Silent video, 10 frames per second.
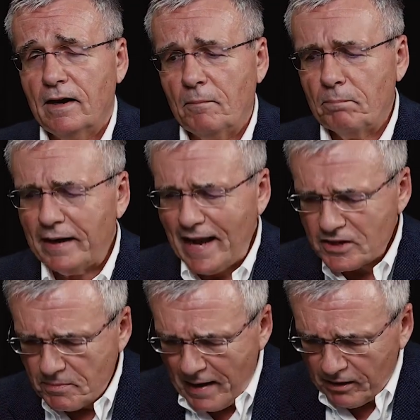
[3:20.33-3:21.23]
But
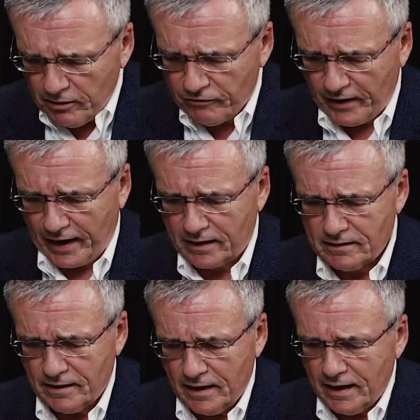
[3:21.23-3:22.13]
as a matter of
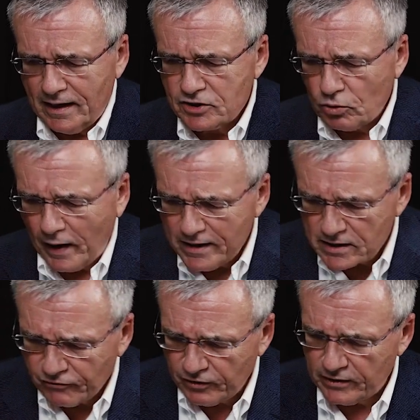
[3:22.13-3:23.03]
fact, it's quite
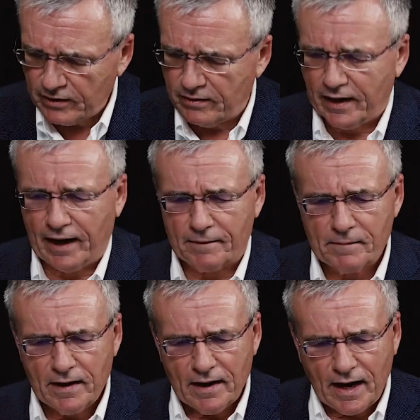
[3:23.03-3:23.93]
different than that.
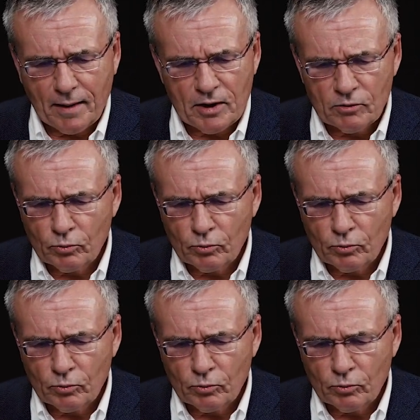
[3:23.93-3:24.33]
I mean,